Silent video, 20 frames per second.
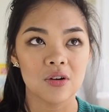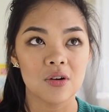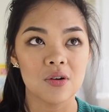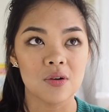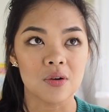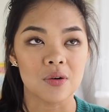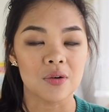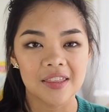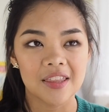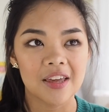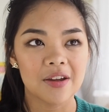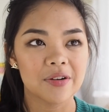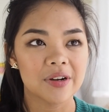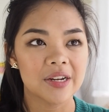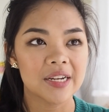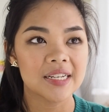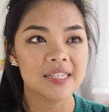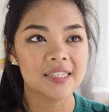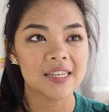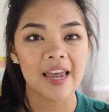oh, there
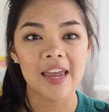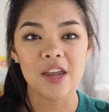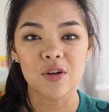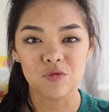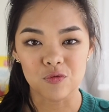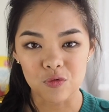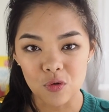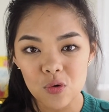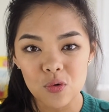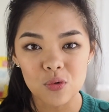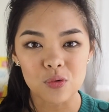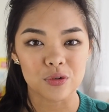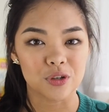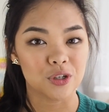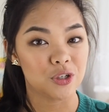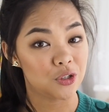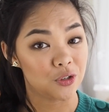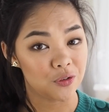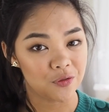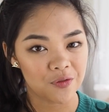is a rule you
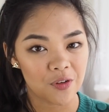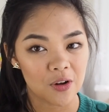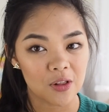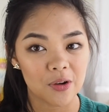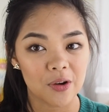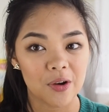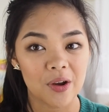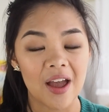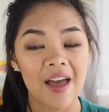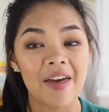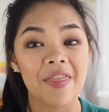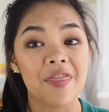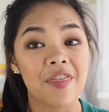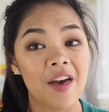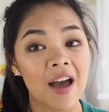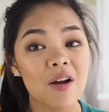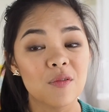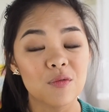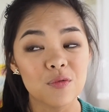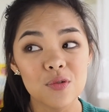should follow, and
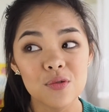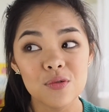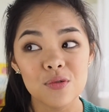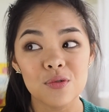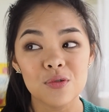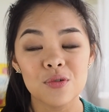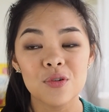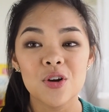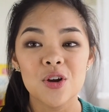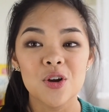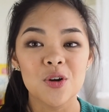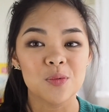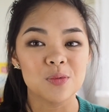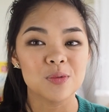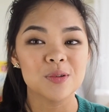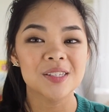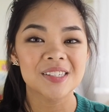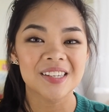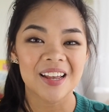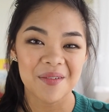that rule
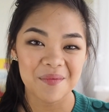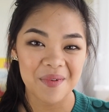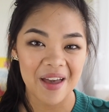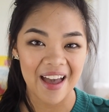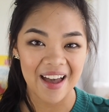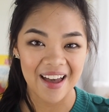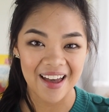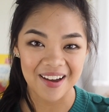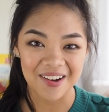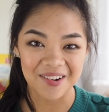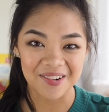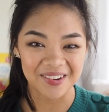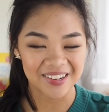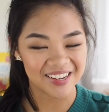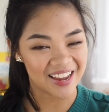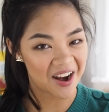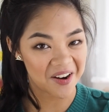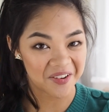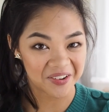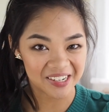will somehow
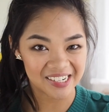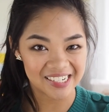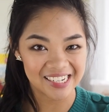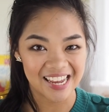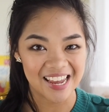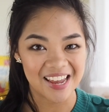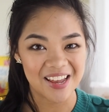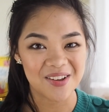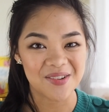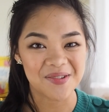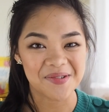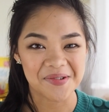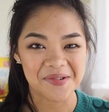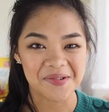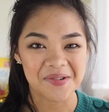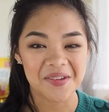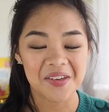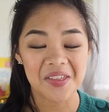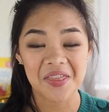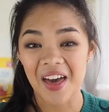guarantee
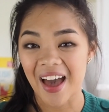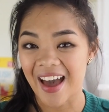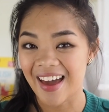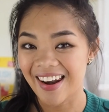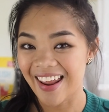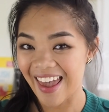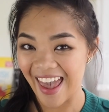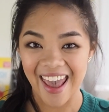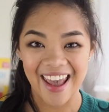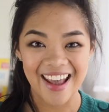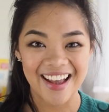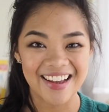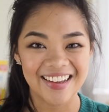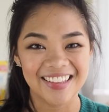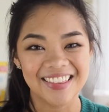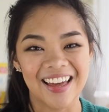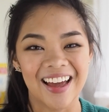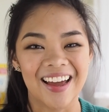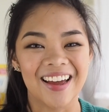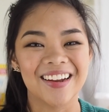you that A
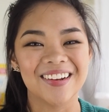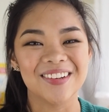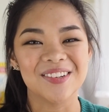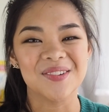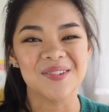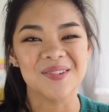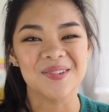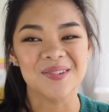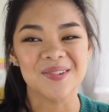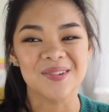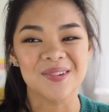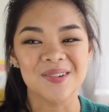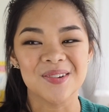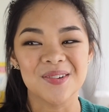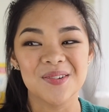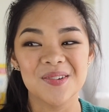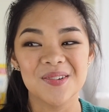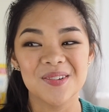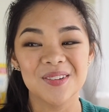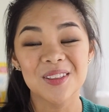that
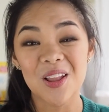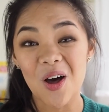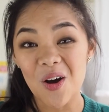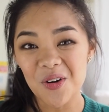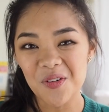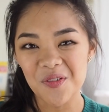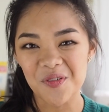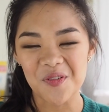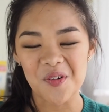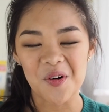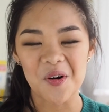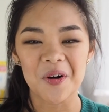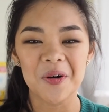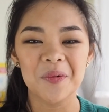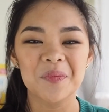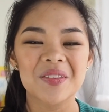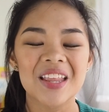you long for.